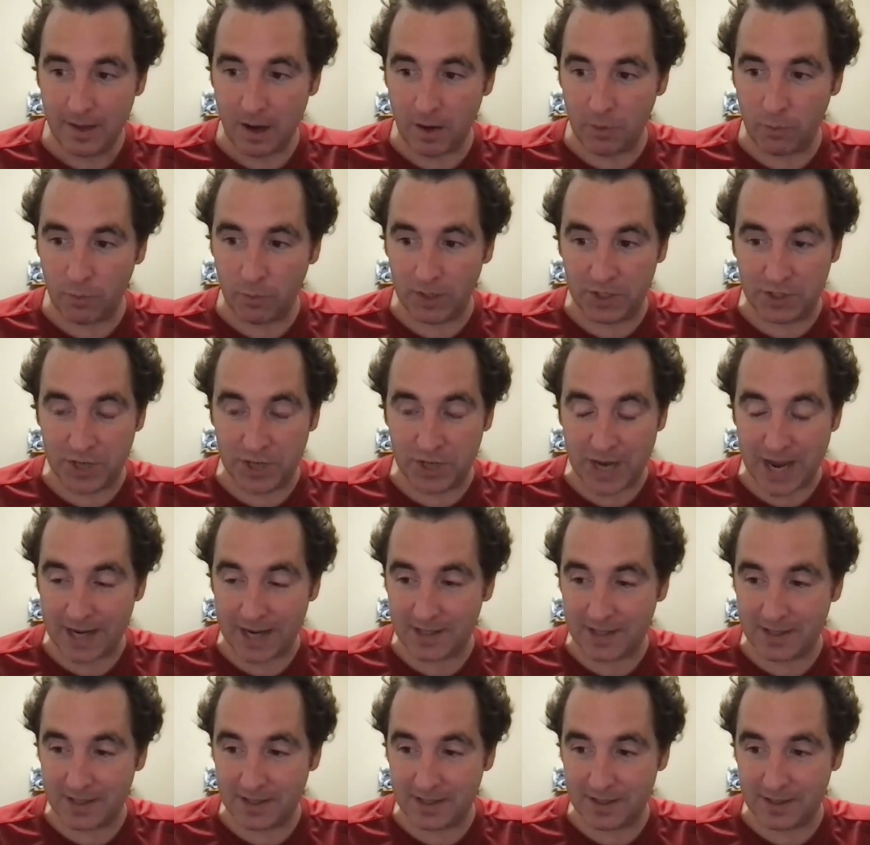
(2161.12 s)

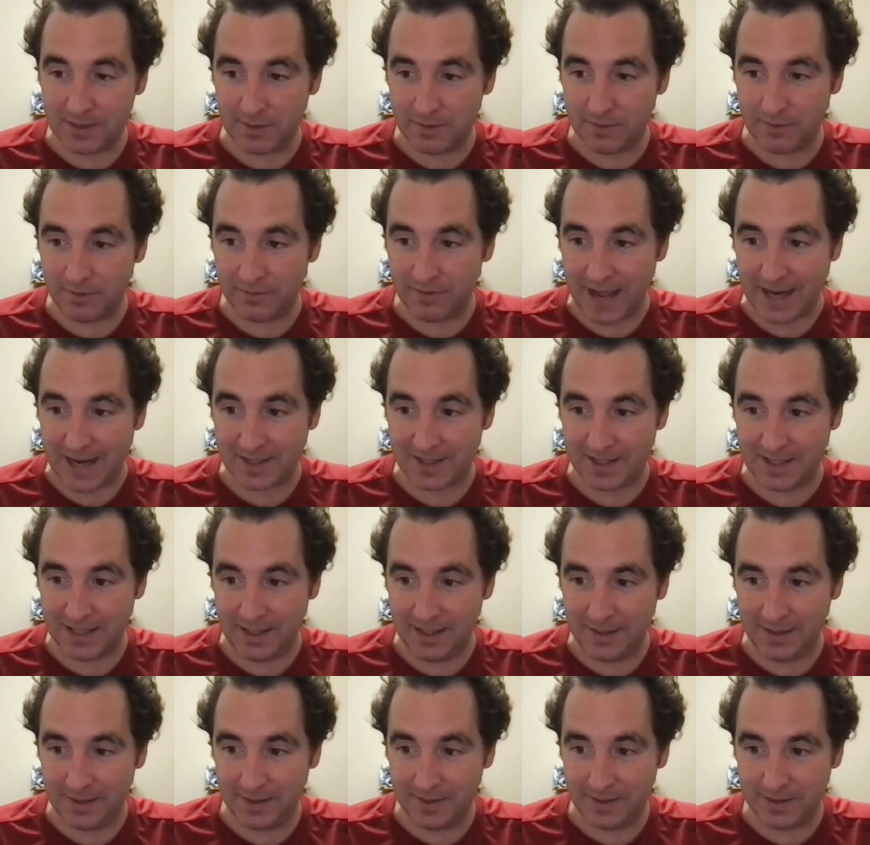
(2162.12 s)
reject
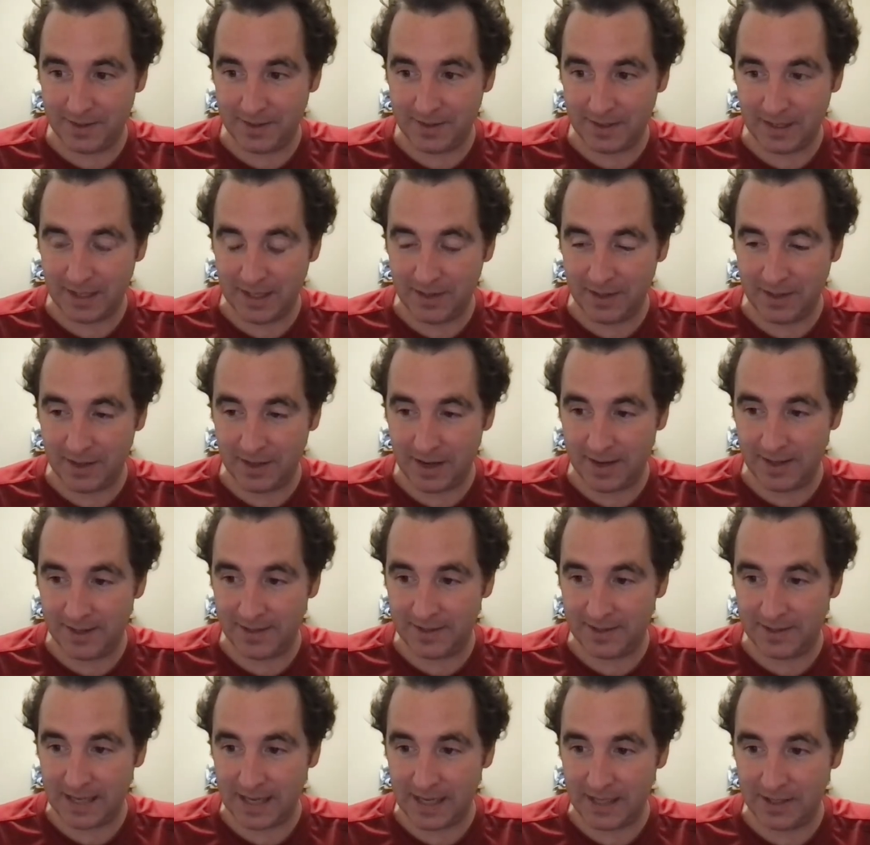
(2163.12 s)
vaccines in the
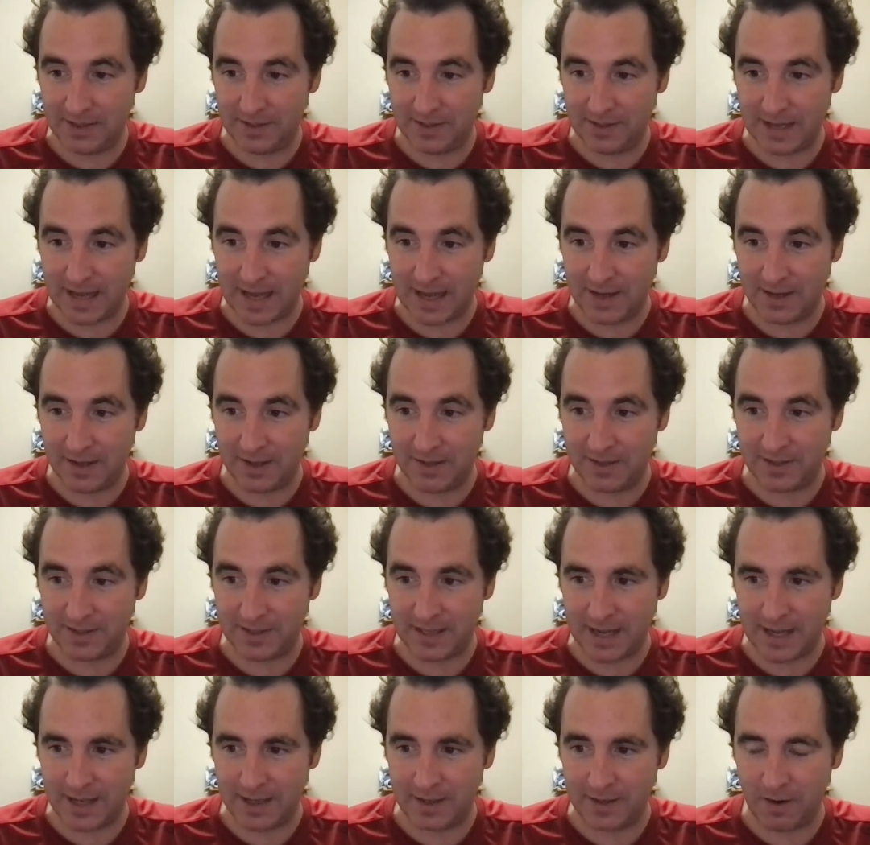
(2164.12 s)
United States and
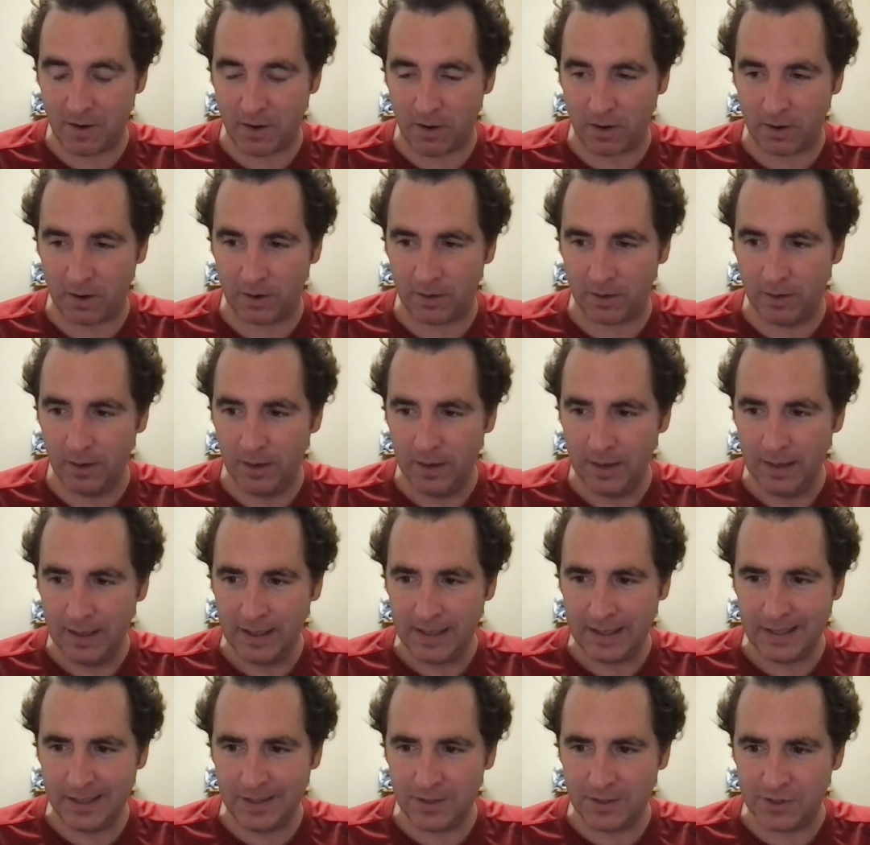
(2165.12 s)
instead are
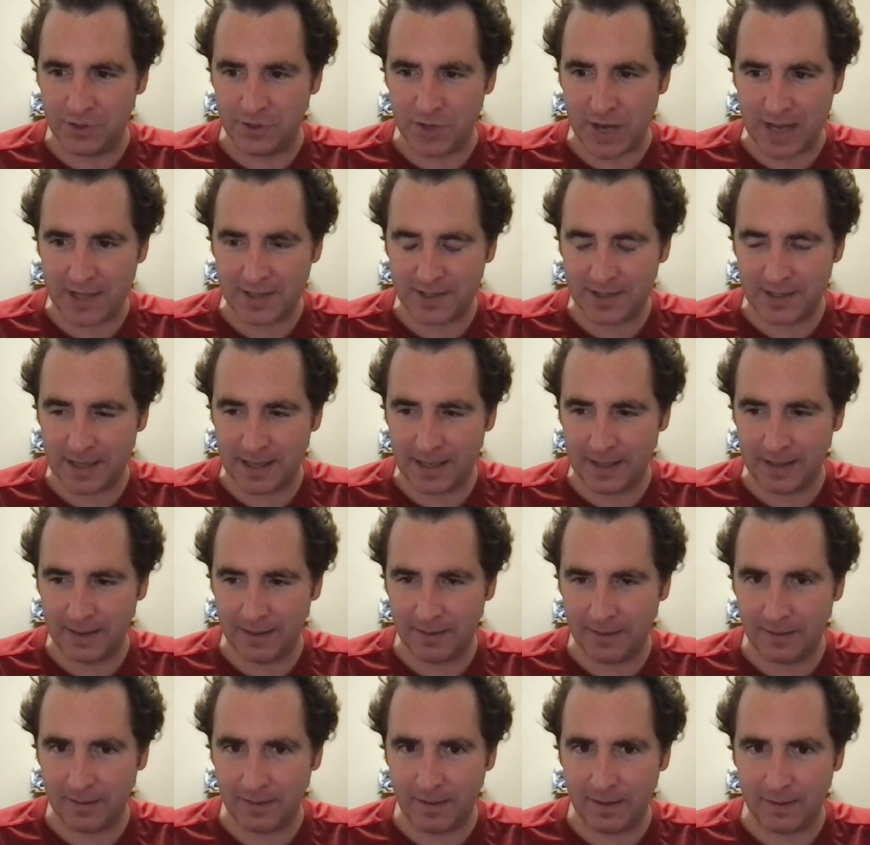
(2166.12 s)

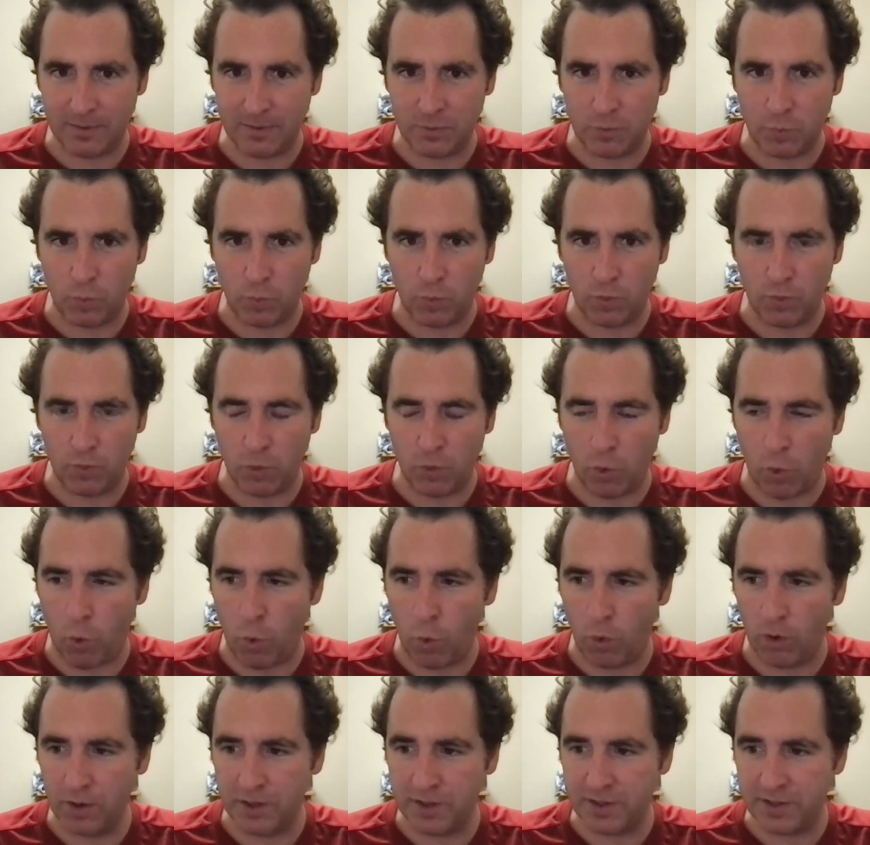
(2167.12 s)
ingesting
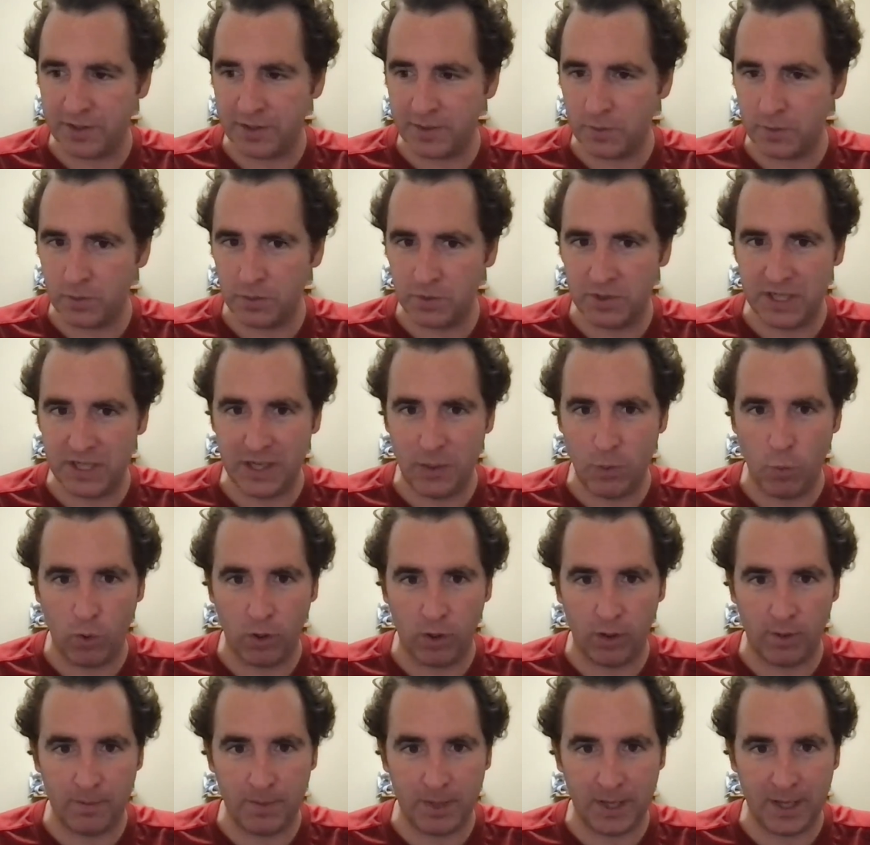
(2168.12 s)
horse
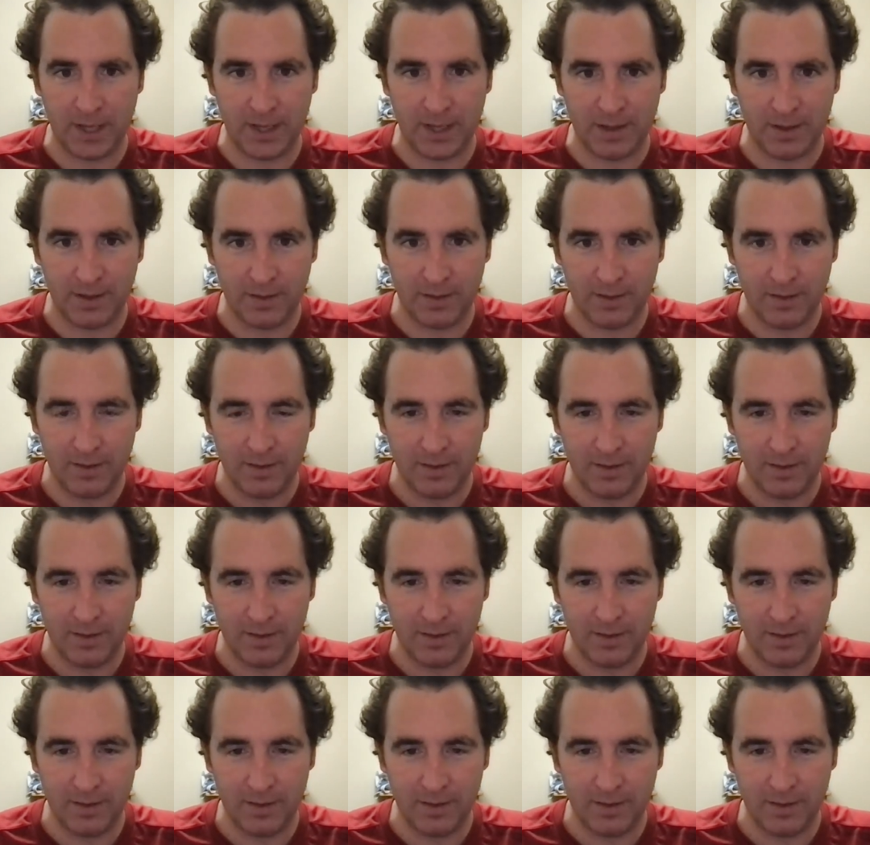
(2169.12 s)
deworming